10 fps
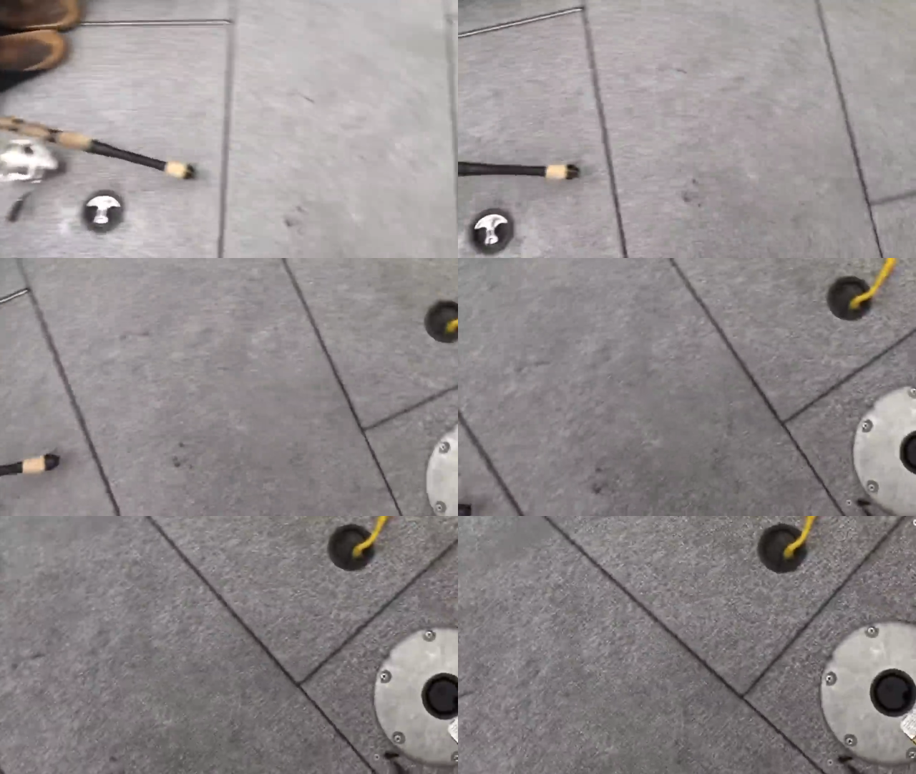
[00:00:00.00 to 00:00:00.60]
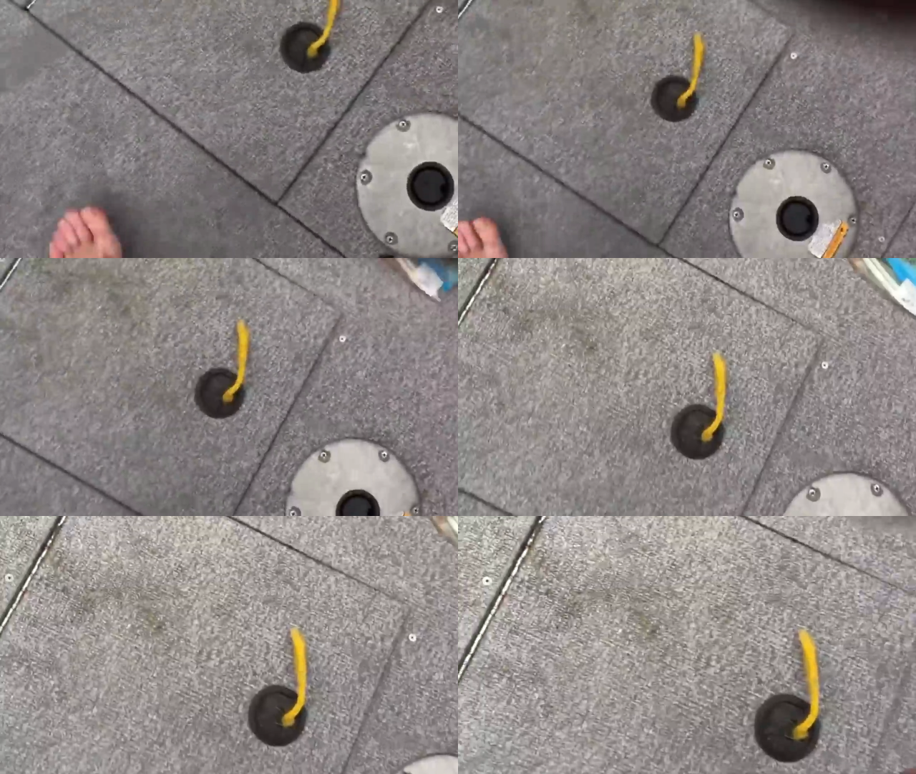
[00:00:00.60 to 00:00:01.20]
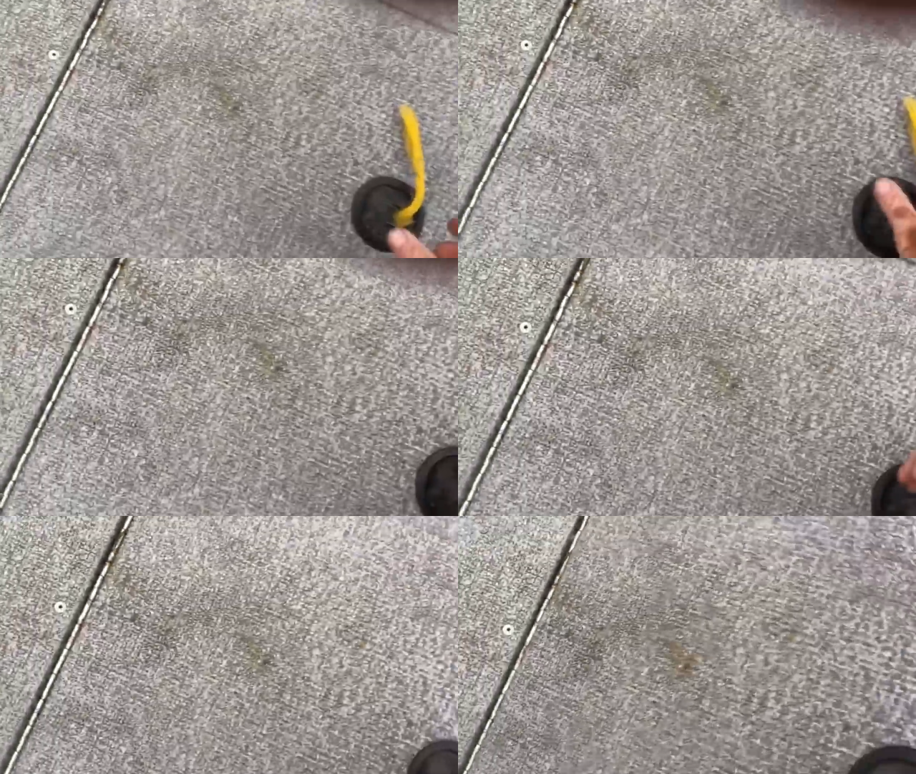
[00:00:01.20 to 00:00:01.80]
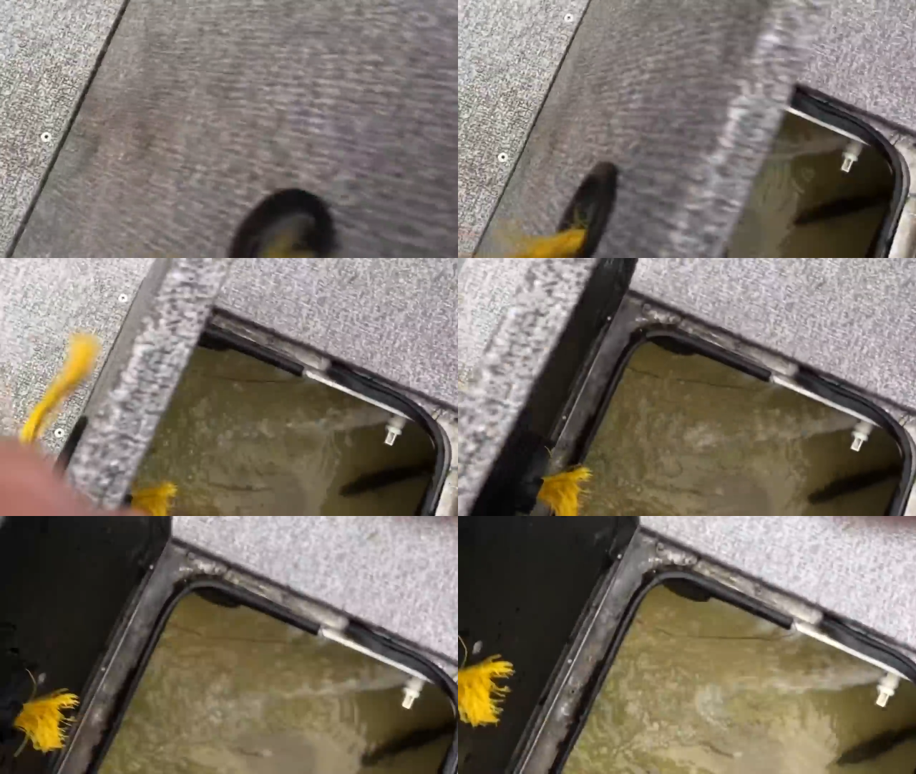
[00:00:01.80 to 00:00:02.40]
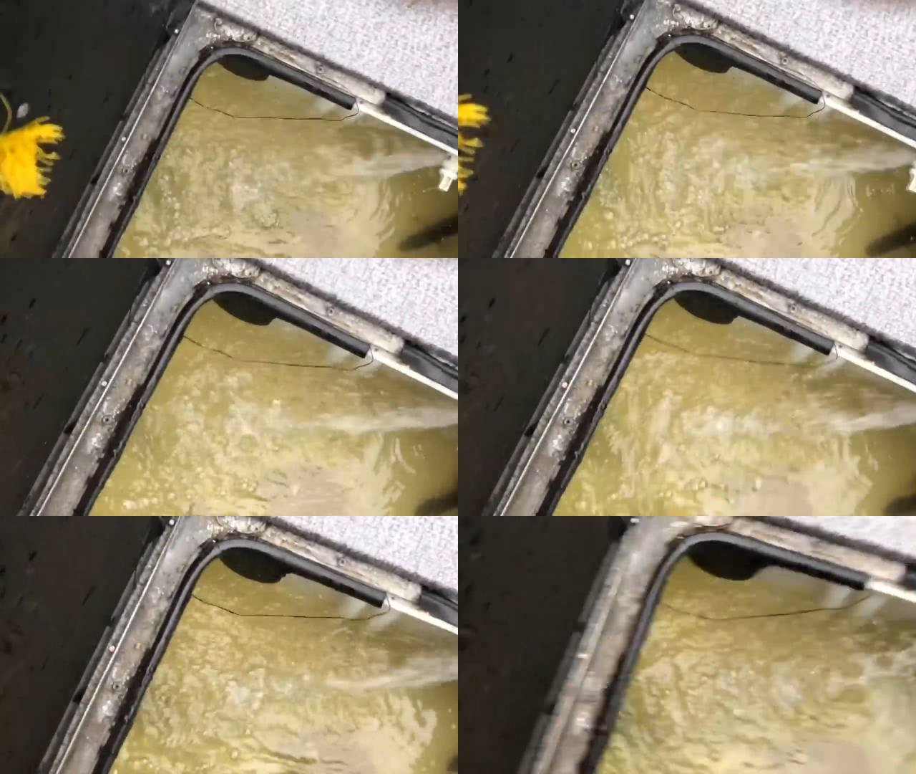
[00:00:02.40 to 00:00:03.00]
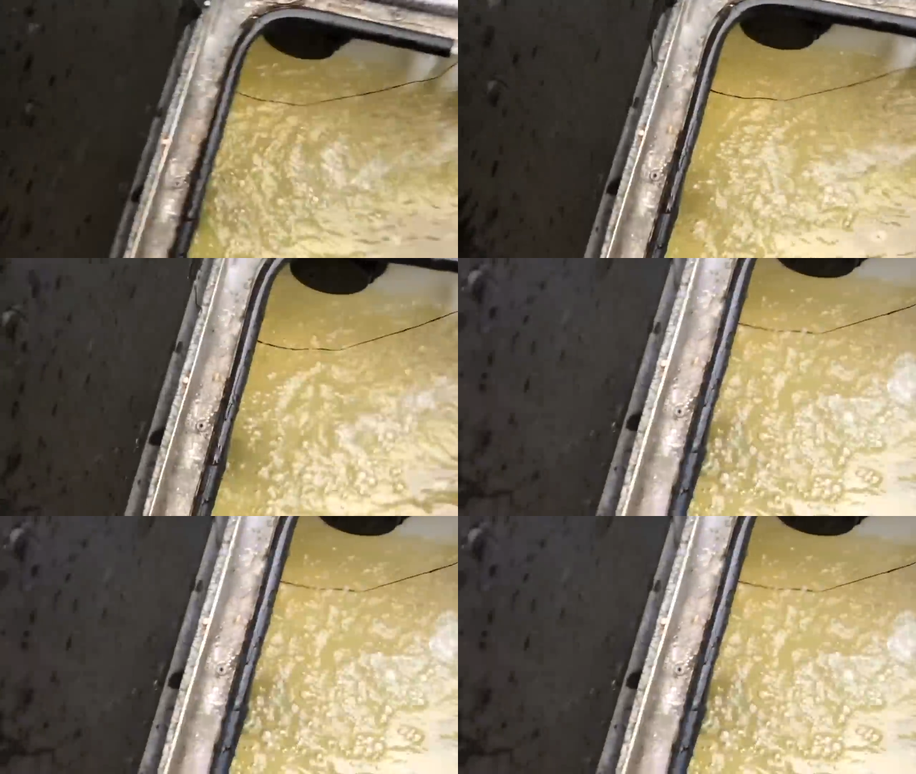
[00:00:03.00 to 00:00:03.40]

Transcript: (no speaker visible)